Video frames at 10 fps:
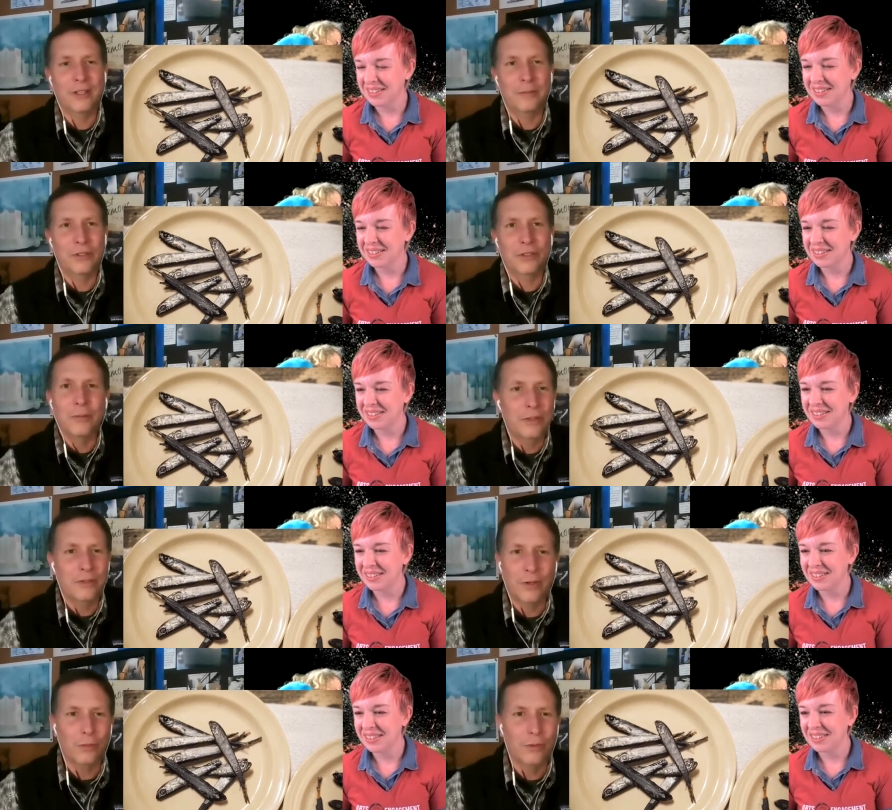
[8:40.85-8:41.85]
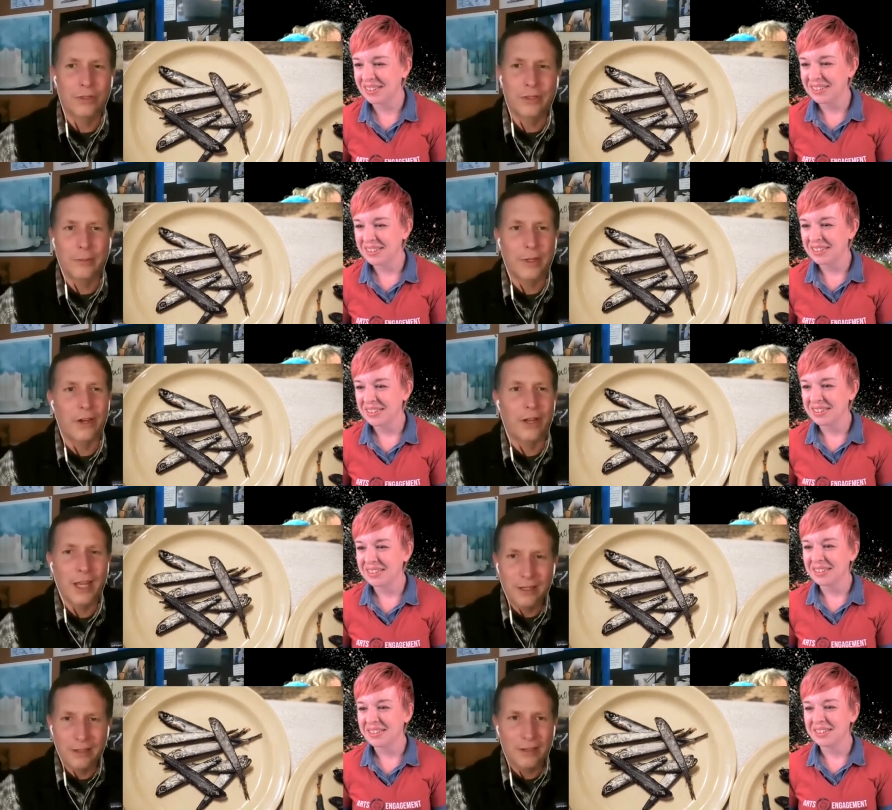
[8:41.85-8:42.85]
Speaker 1: um, so much of our world is about
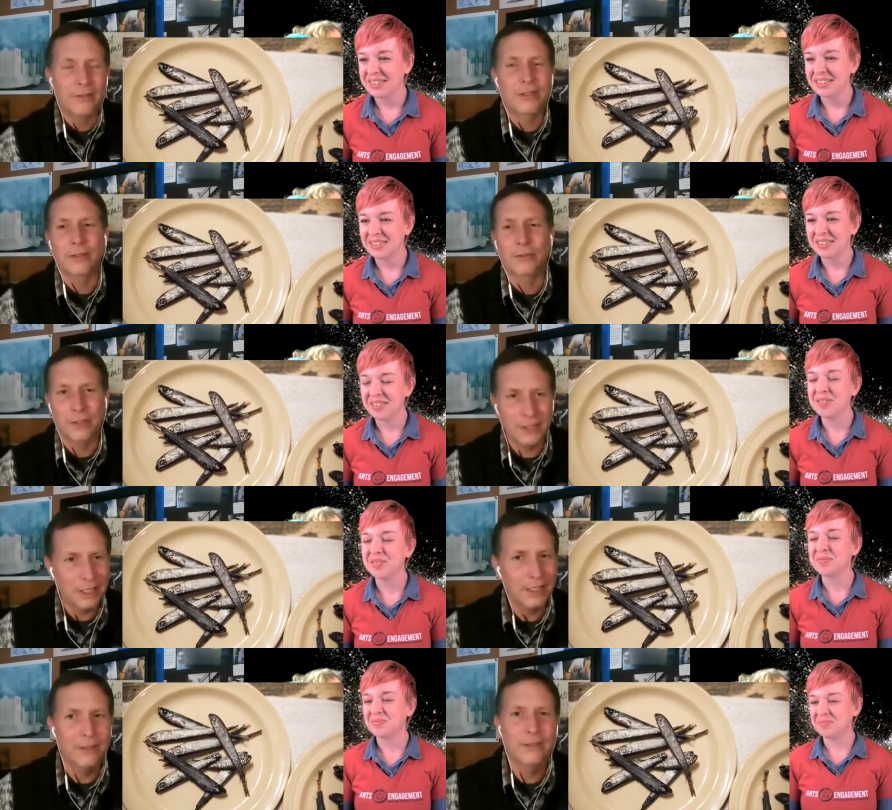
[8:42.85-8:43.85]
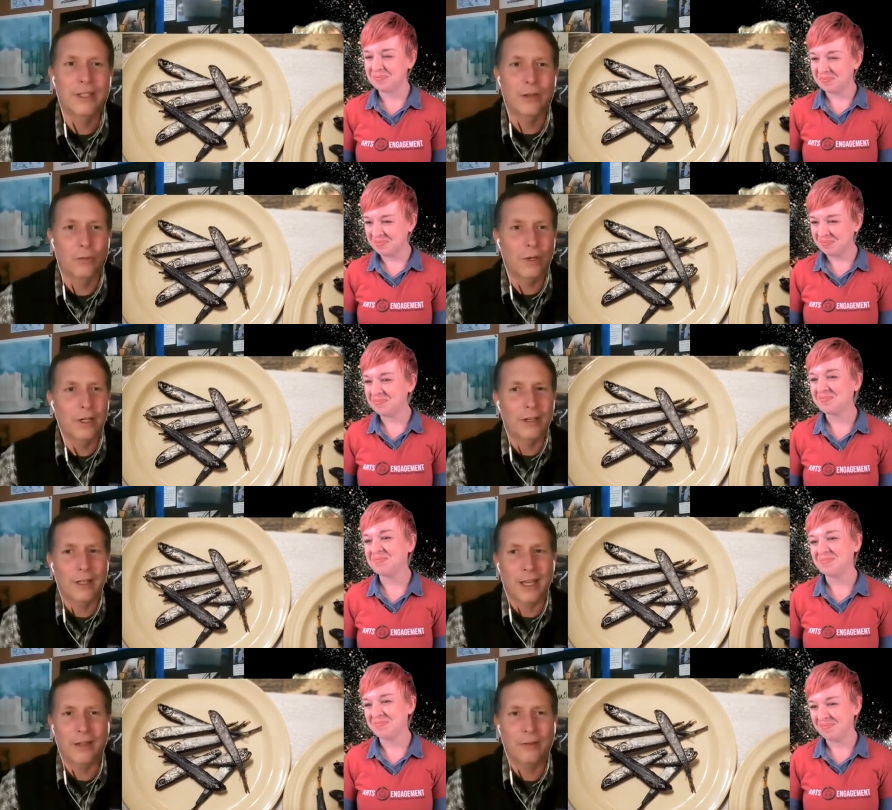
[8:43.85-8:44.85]
handoffs and receives and what are
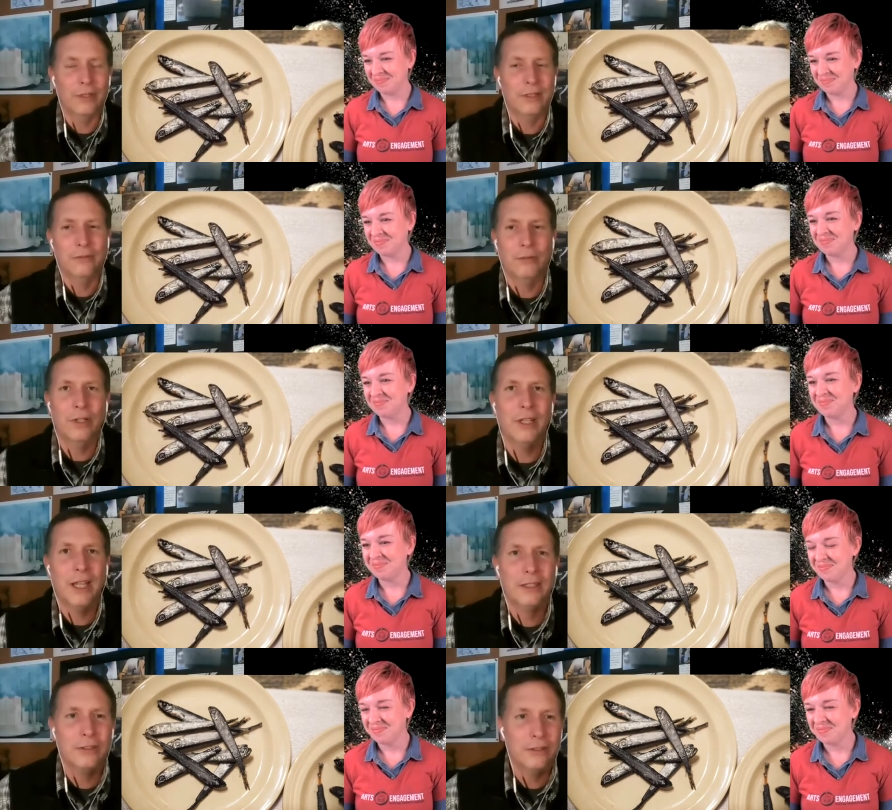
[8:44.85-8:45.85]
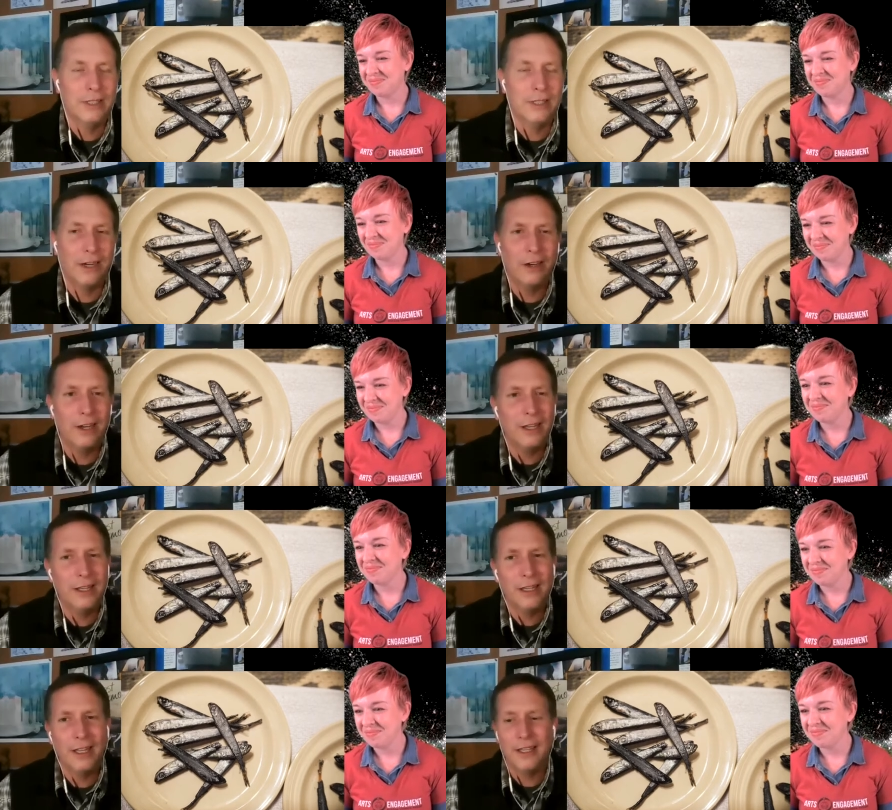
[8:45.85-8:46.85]
the what's what are the actors
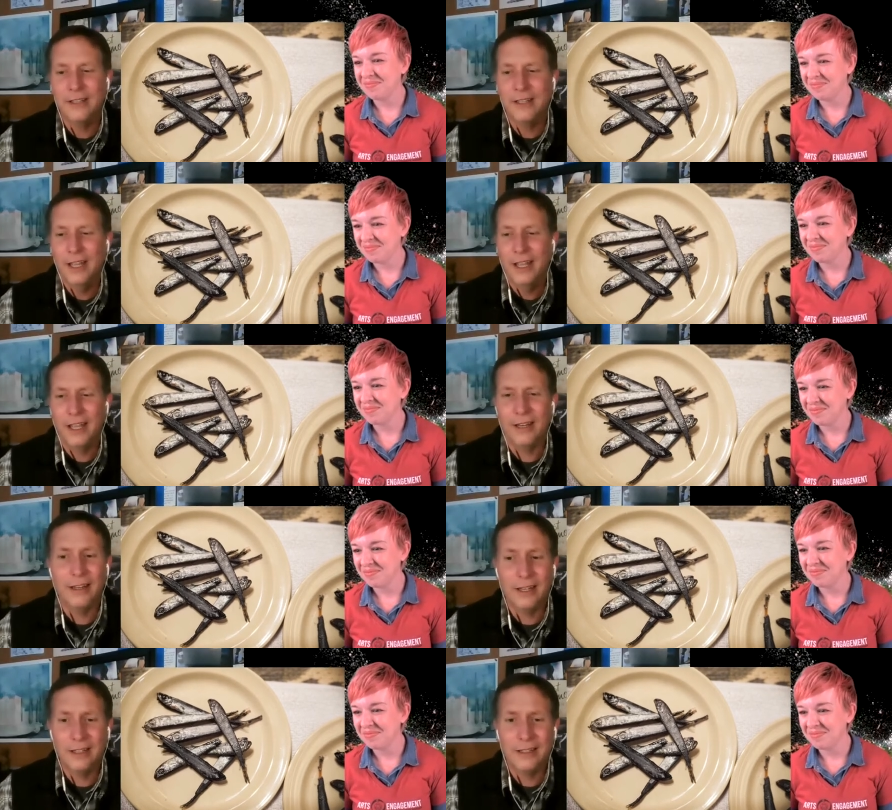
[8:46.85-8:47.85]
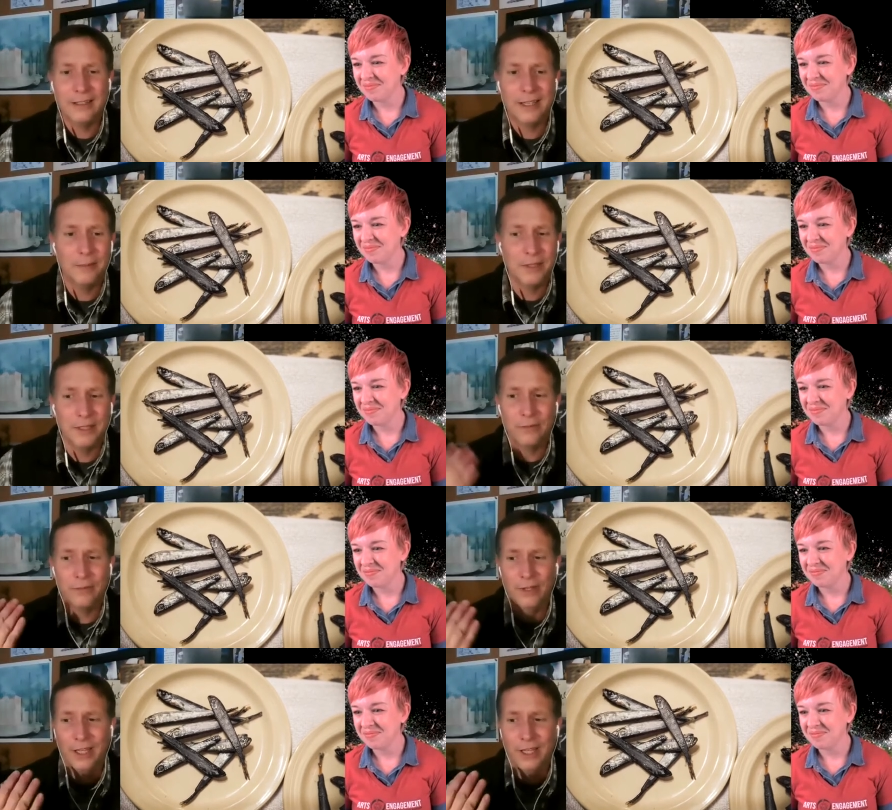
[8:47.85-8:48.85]
carrying and and a lot of the times if
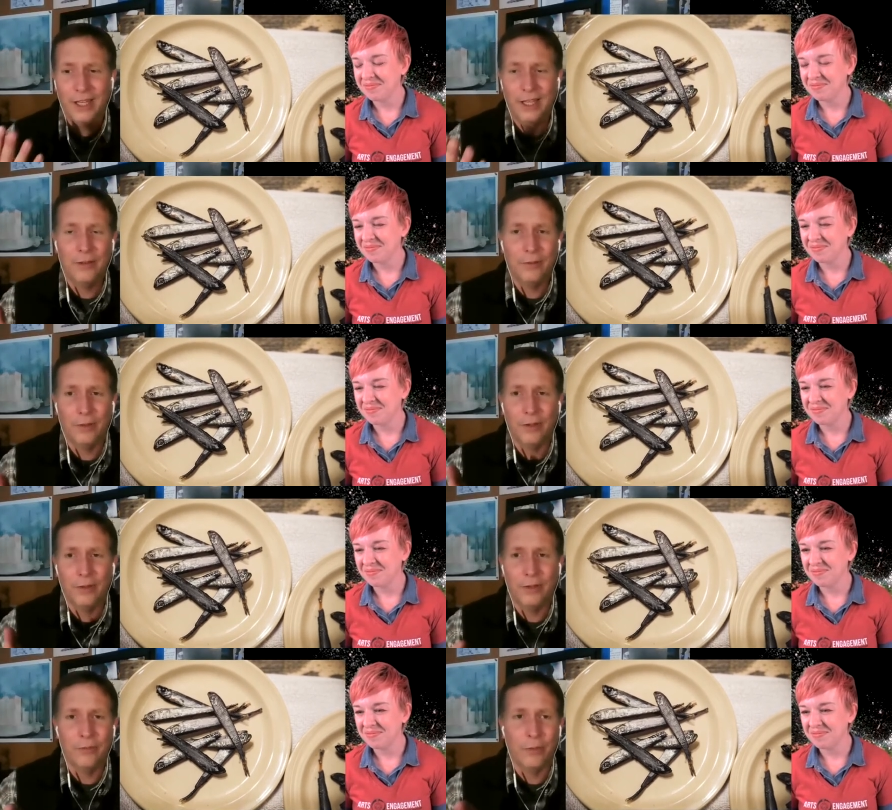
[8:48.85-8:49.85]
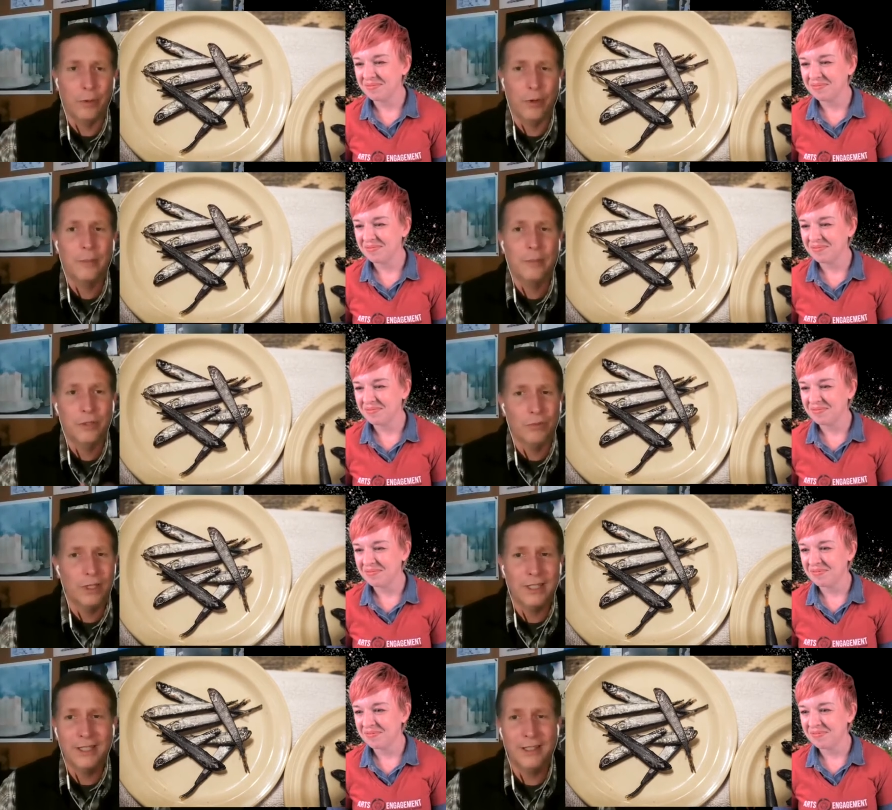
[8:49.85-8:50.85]
if a if a prop is
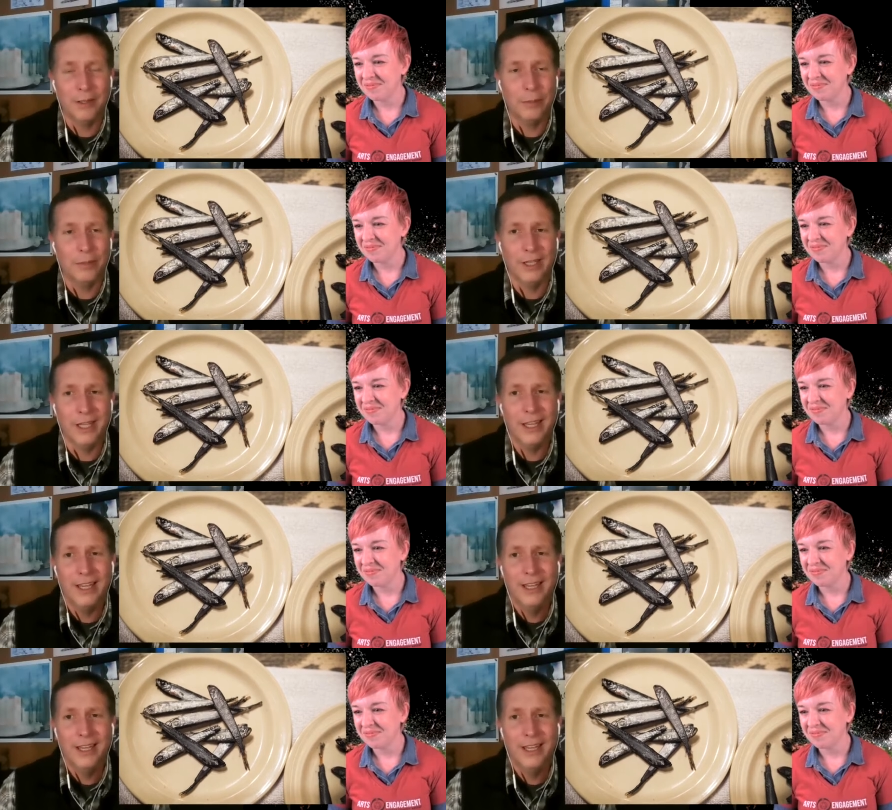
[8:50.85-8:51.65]
written into the play,